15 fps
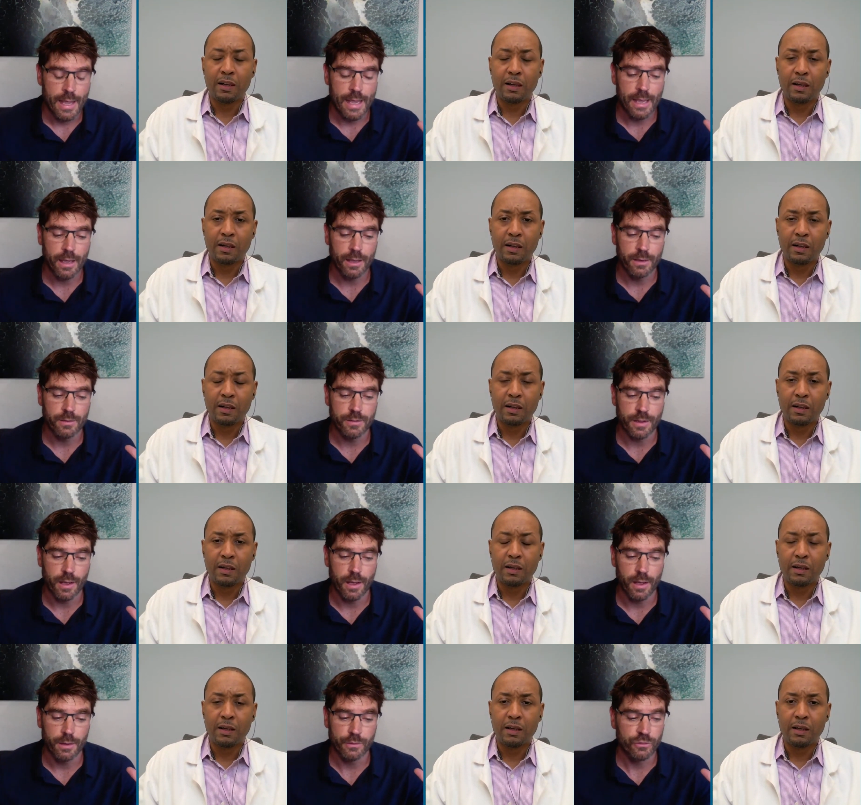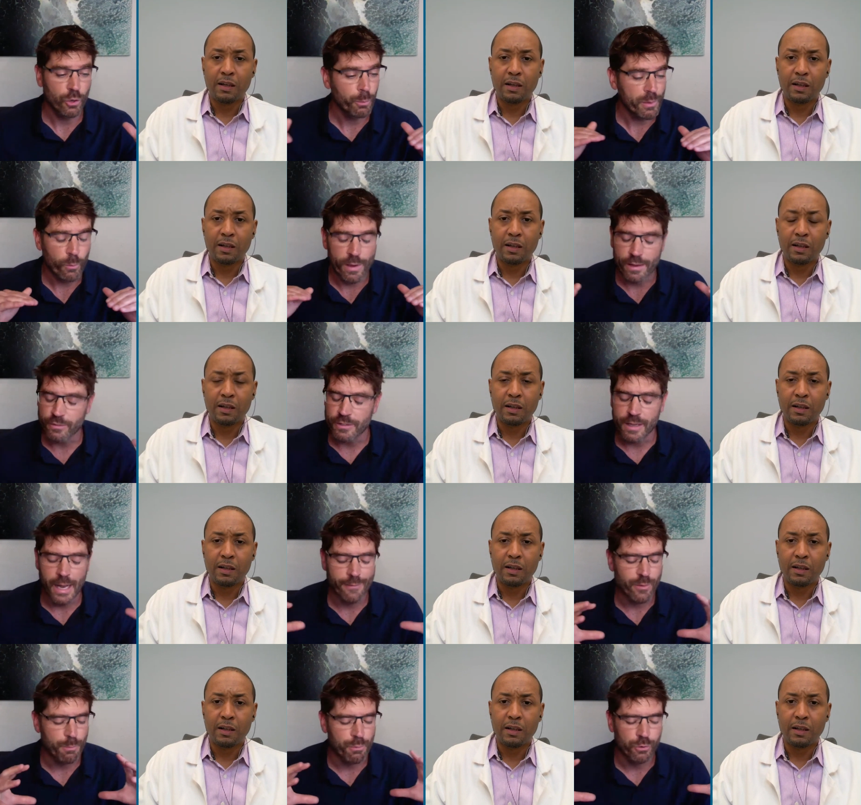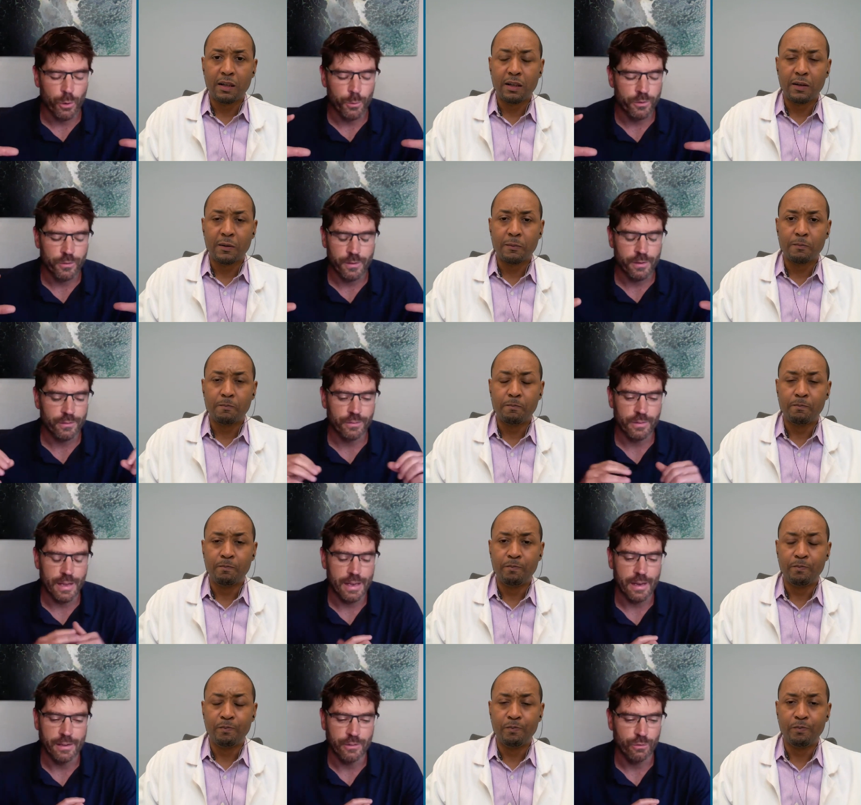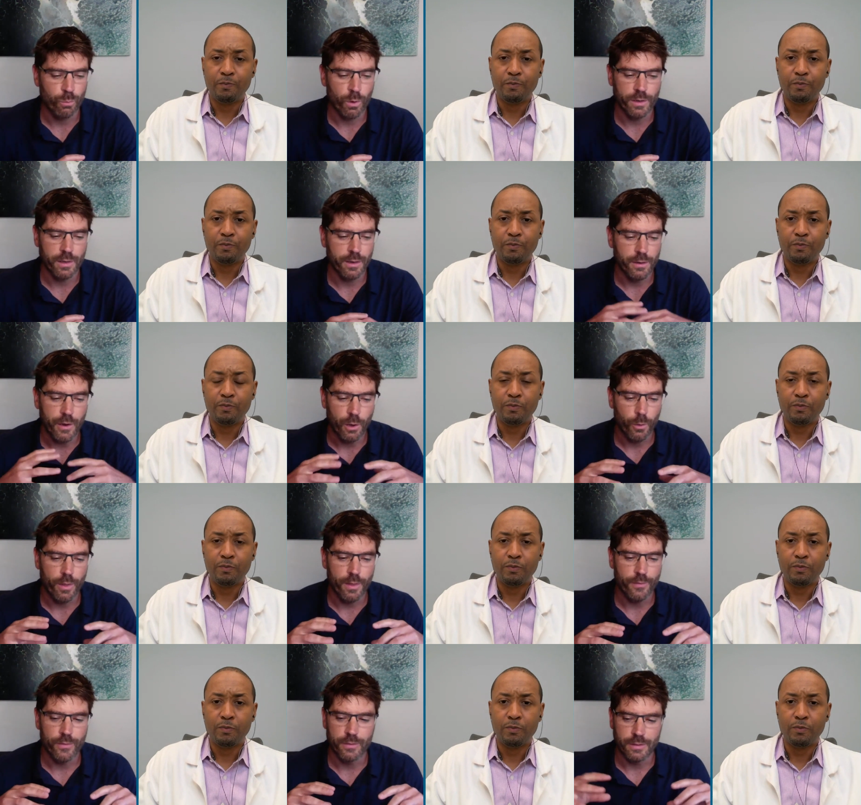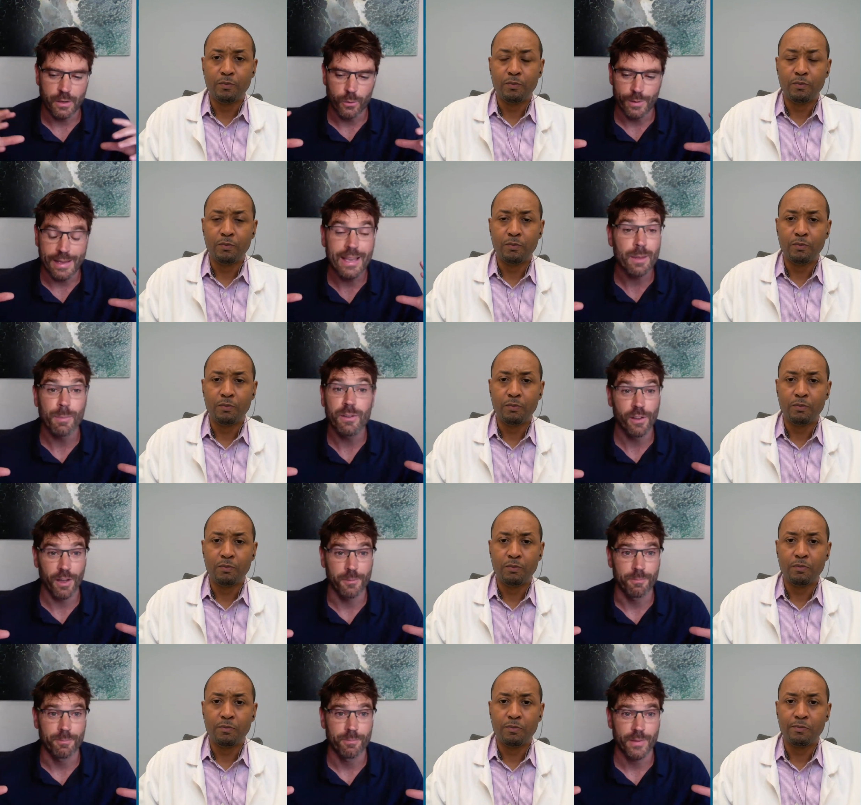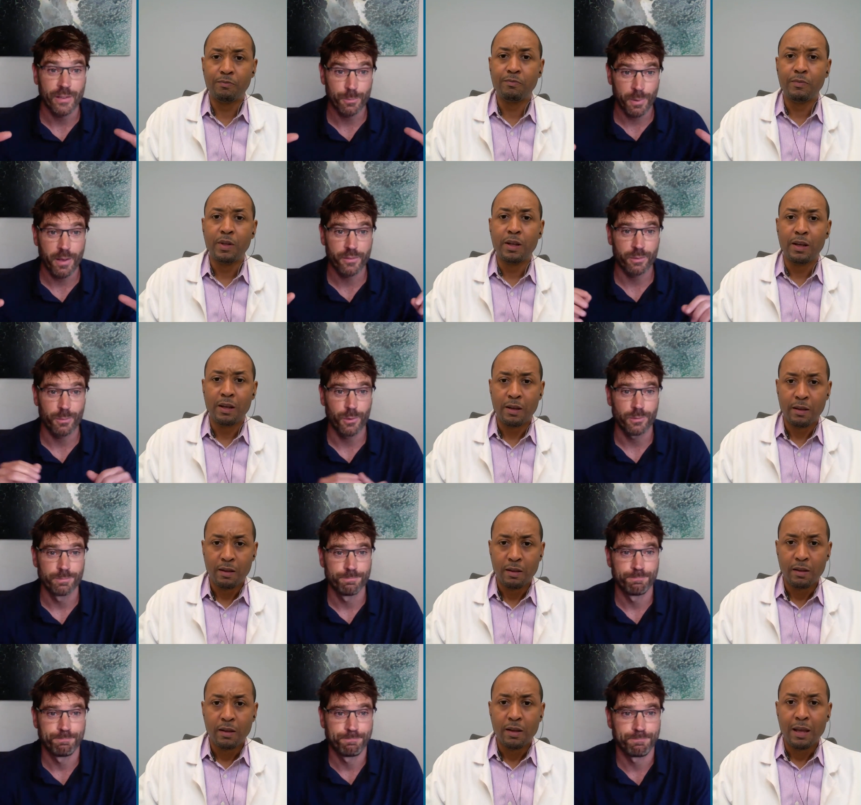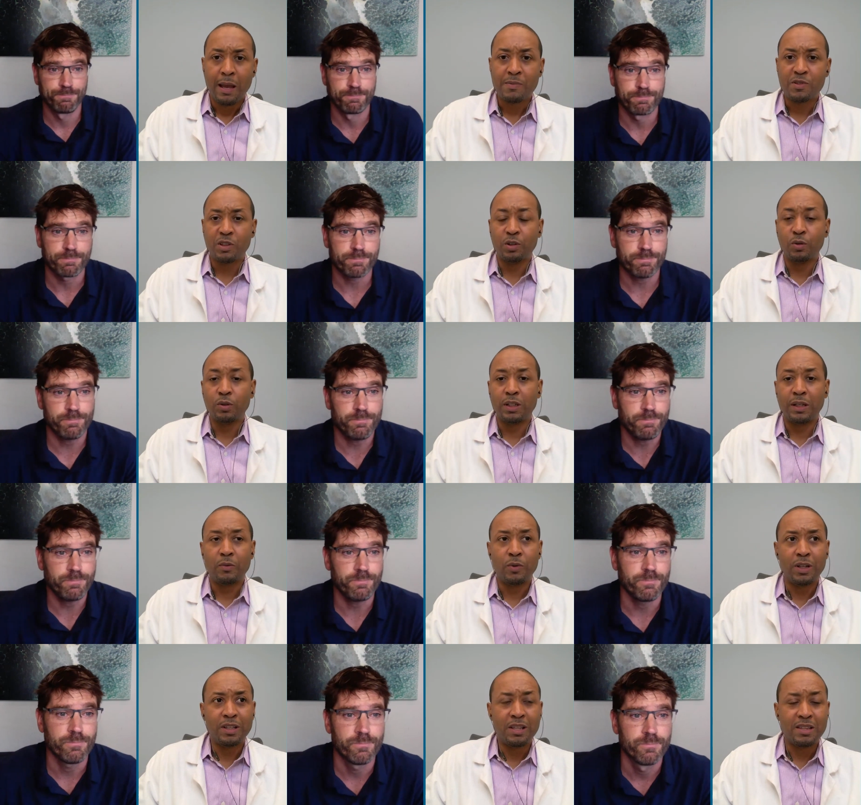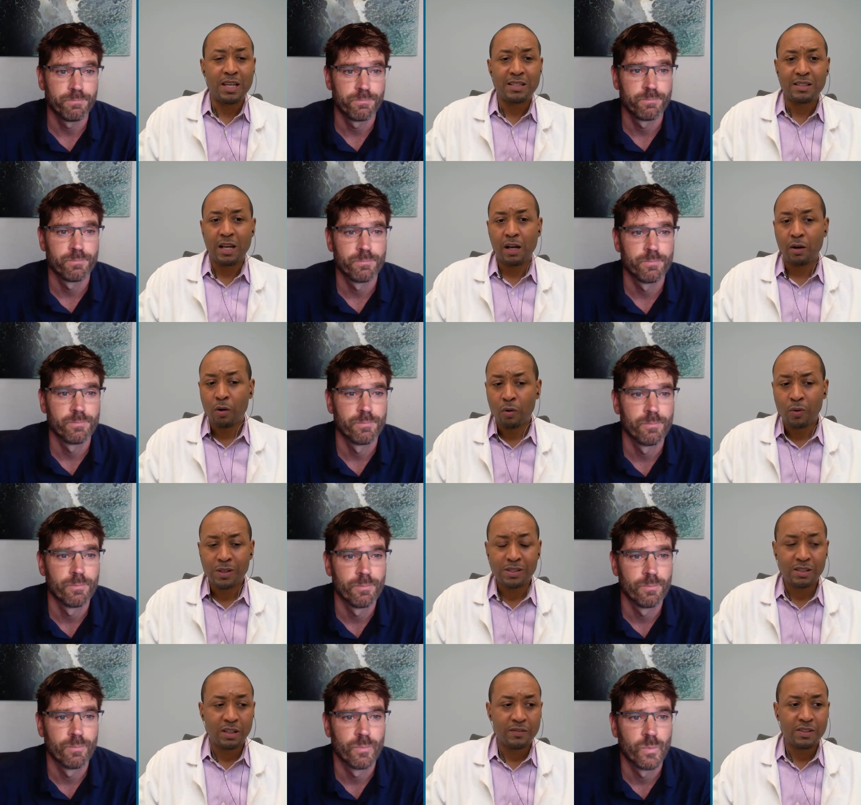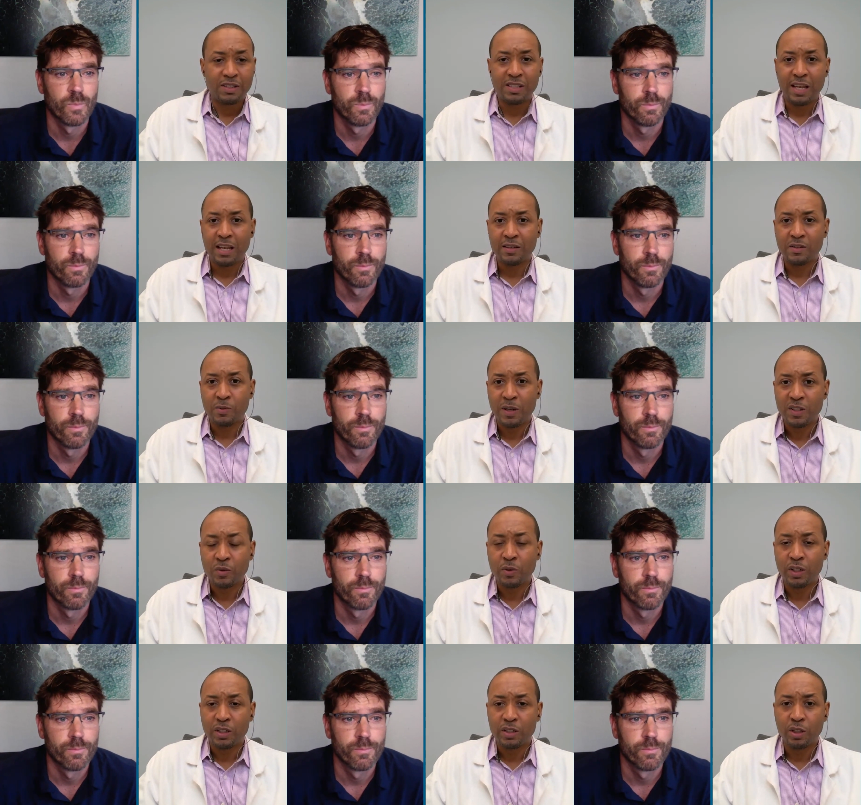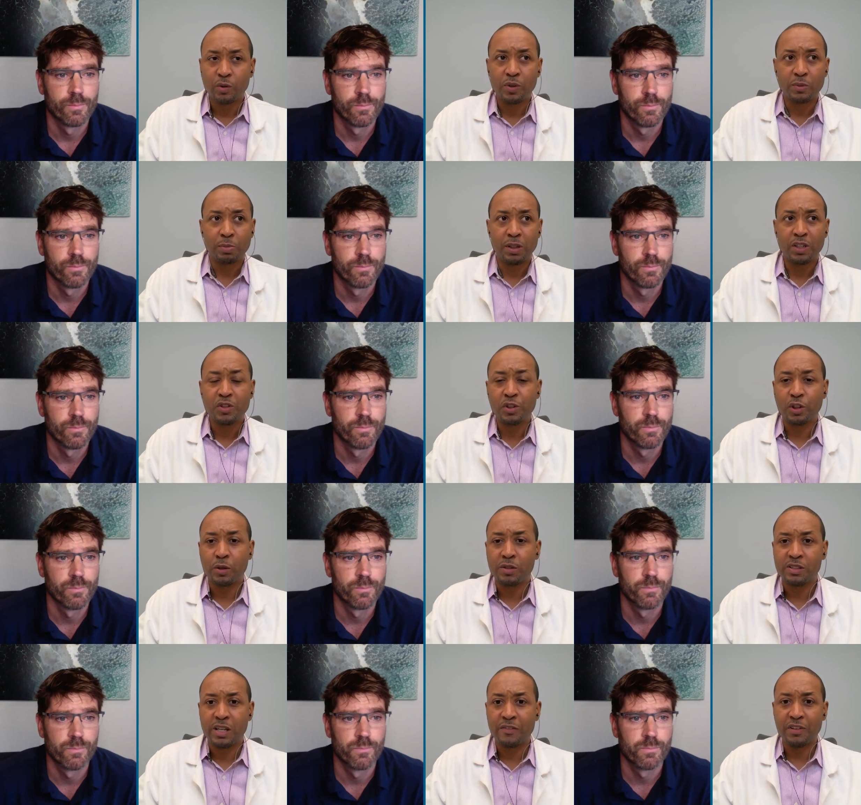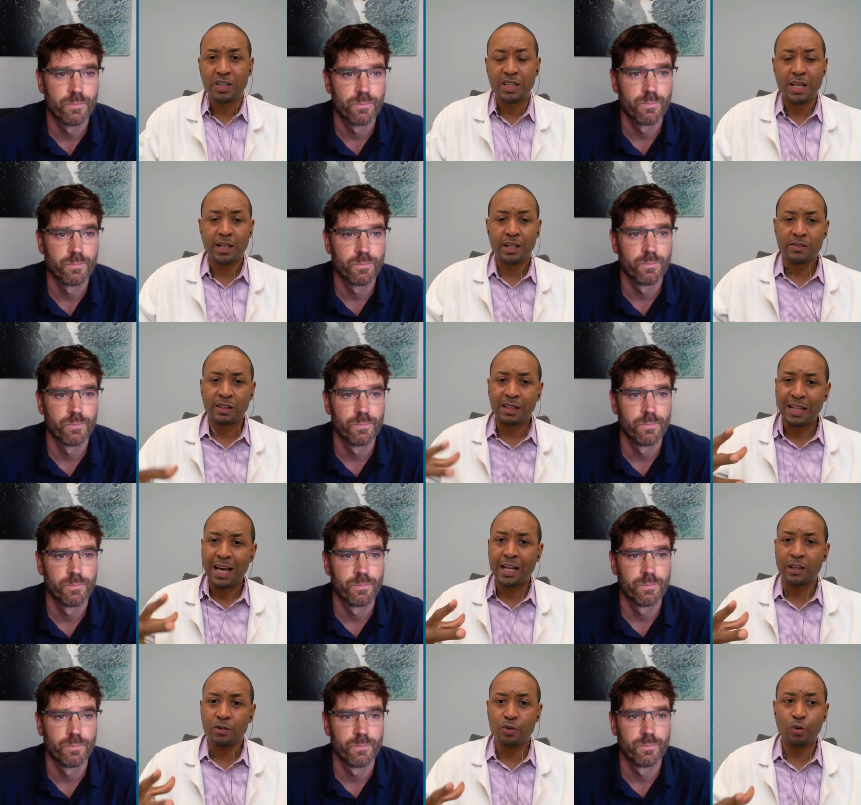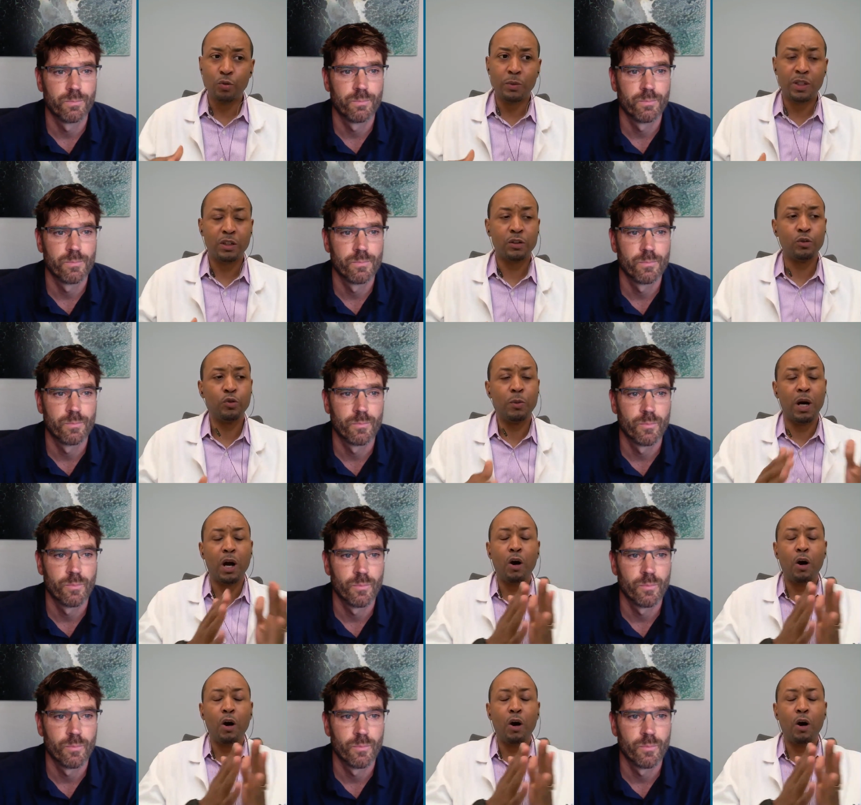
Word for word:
Speaker 1: and uh, so many ways to kind of approach this. And I just want you to know that you know it can be done. It's possible.
Speaker 2: Absolutely. And one of the things I always love to say, especially when you deal with blood sugar, because everything is a lot of doom and gloom. I